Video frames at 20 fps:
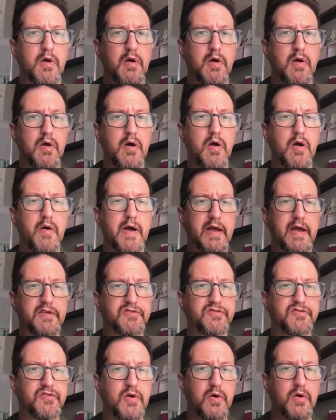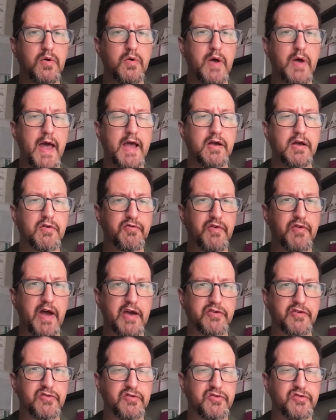All right, so ankle
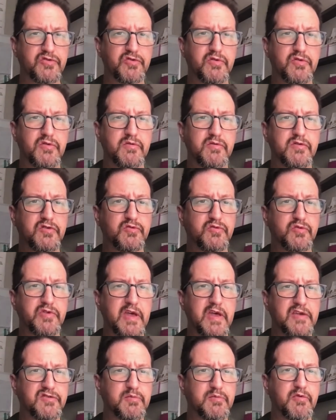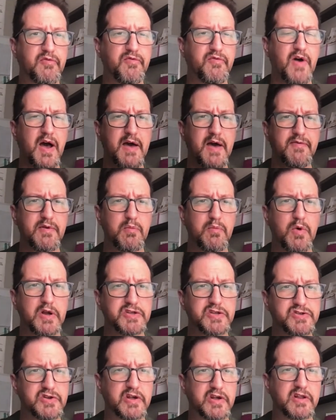fractures. This was case number 5. They
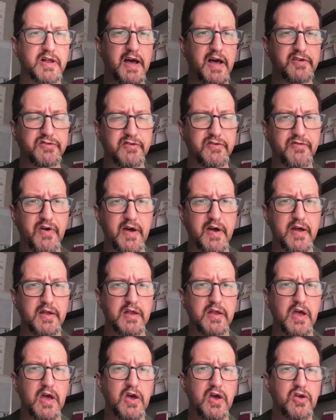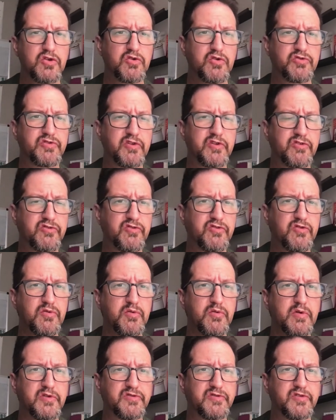wanted you to classify it using
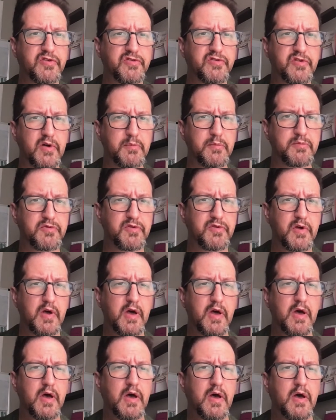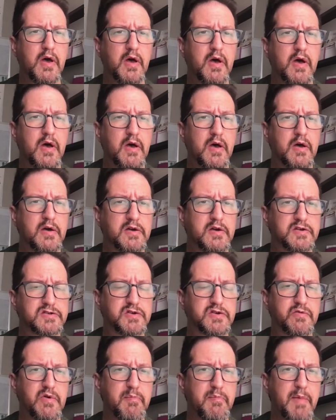two systems.
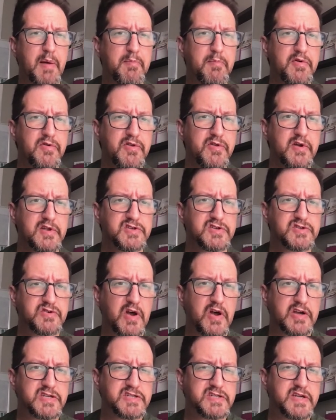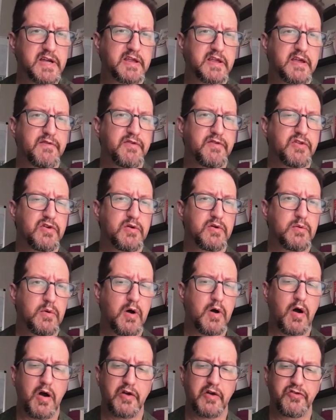So remember the instructions I've given you
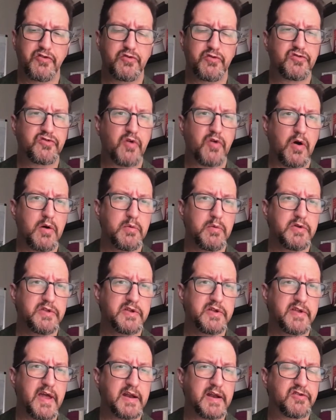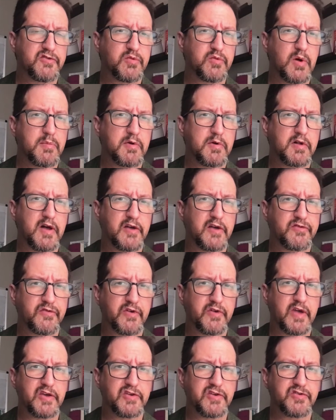are to start with the Danis-Weber
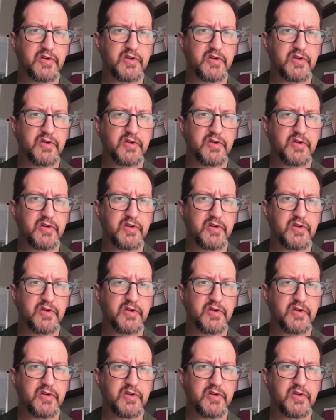classification